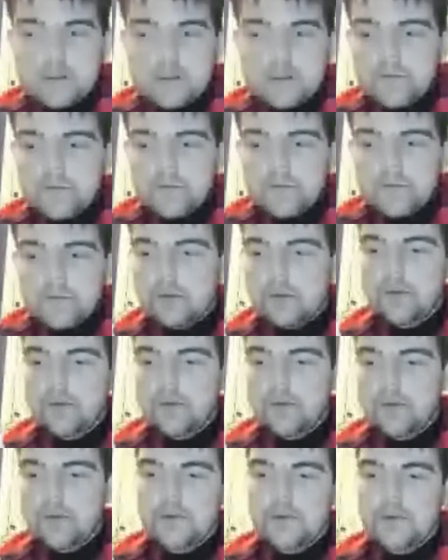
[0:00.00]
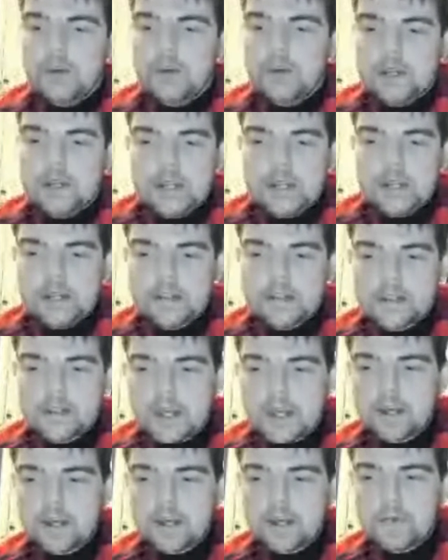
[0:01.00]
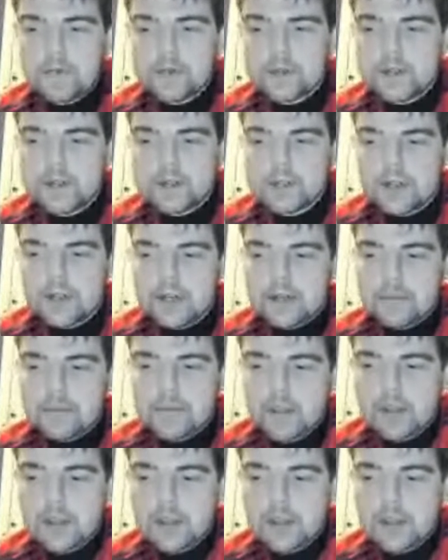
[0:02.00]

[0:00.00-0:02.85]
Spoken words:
like we're relying on Martinelli and Saka most of the time.